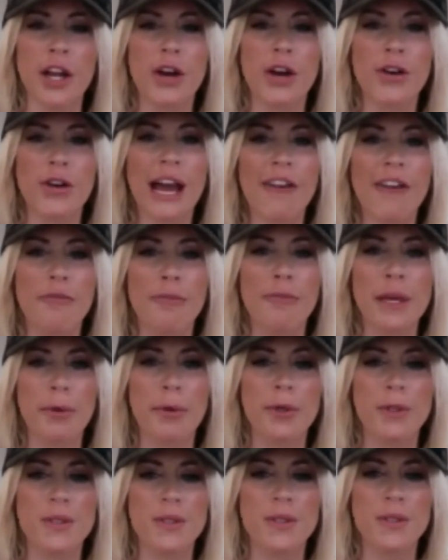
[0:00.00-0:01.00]
To have
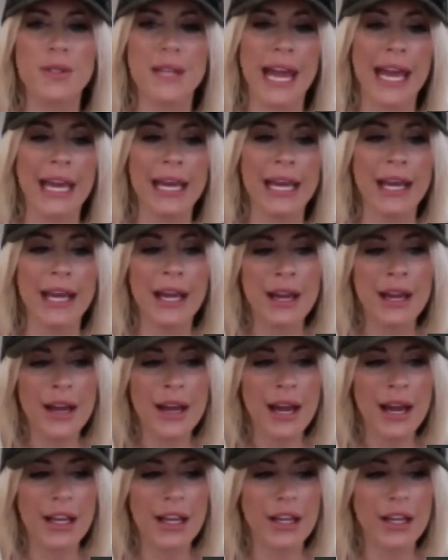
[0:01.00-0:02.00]
people say,
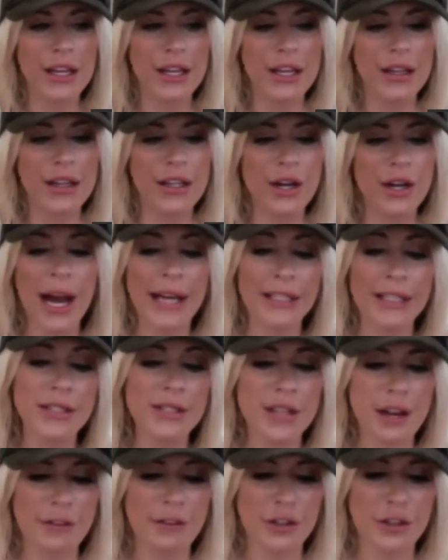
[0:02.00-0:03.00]
I
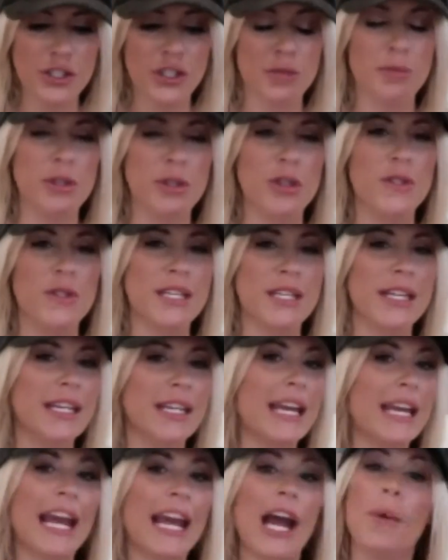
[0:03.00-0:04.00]
discovered your
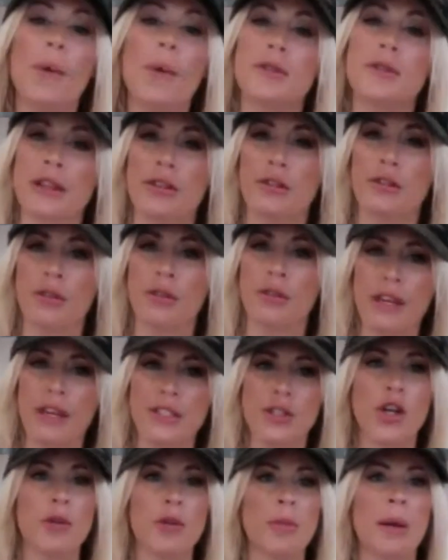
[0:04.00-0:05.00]
music and it helped me through
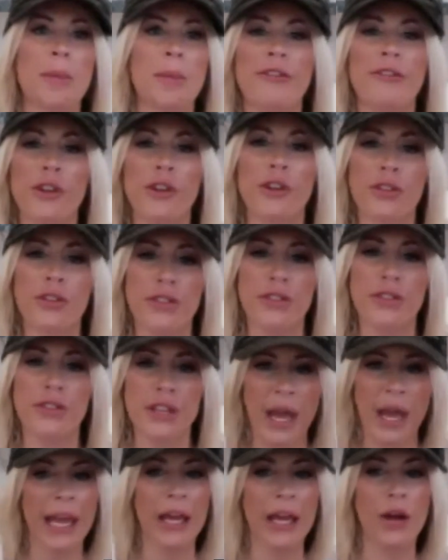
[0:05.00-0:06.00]
this, or it made me feel this
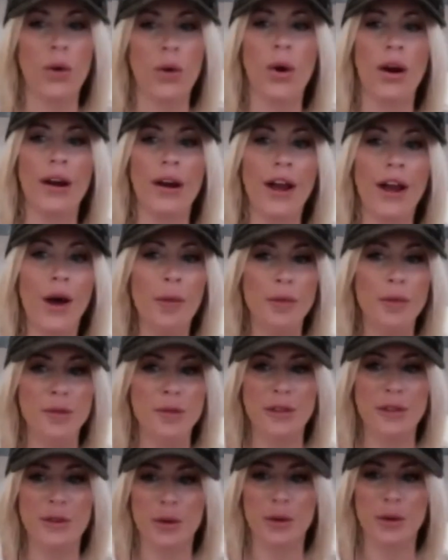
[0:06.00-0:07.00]
way, or it helped
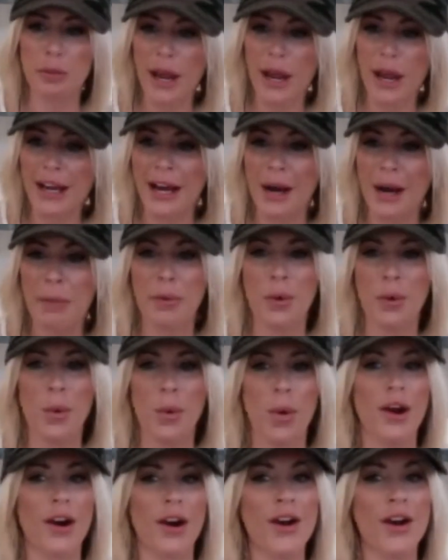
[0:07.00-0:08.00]
me through a breakup,
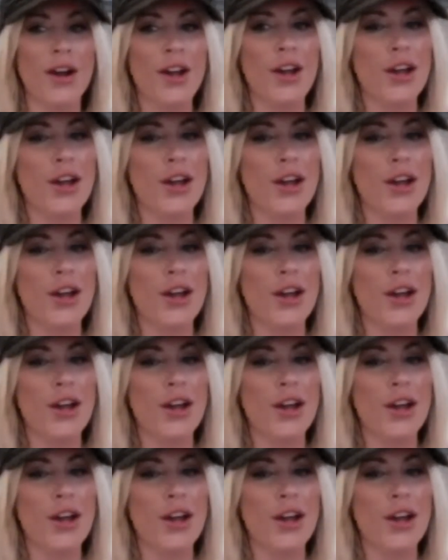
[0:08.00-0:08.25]
or,